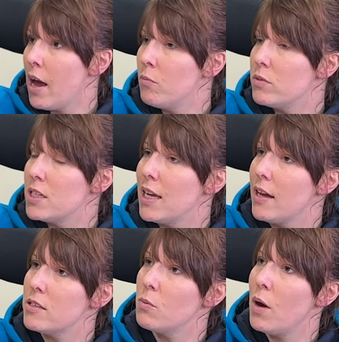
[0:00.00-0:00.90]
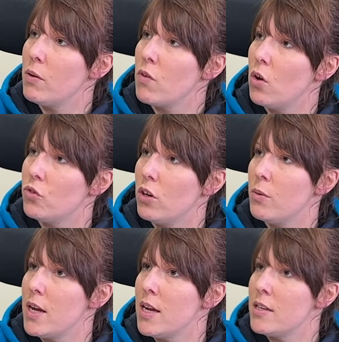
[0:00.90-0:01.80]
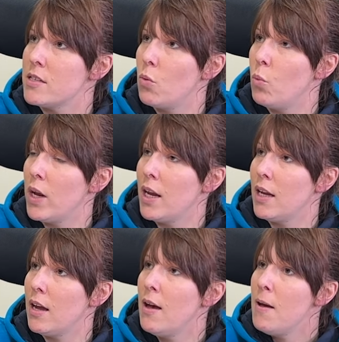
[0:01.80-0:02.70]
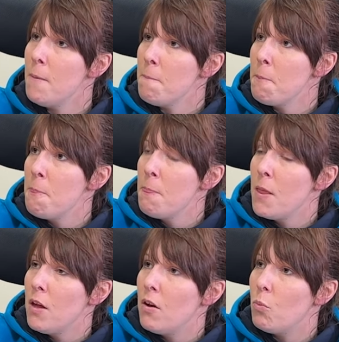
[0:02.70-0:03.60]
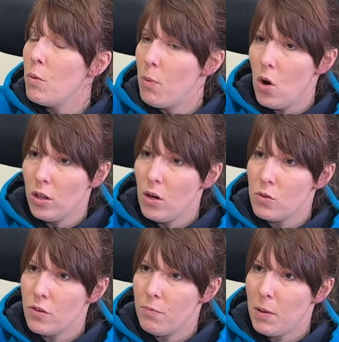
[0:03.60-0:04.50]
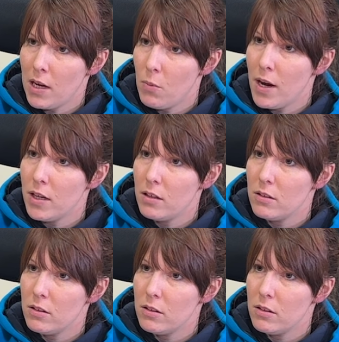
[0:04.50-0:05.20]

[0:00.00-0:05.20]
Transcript: um, to get to where we've got to is we we bought a load of black and white,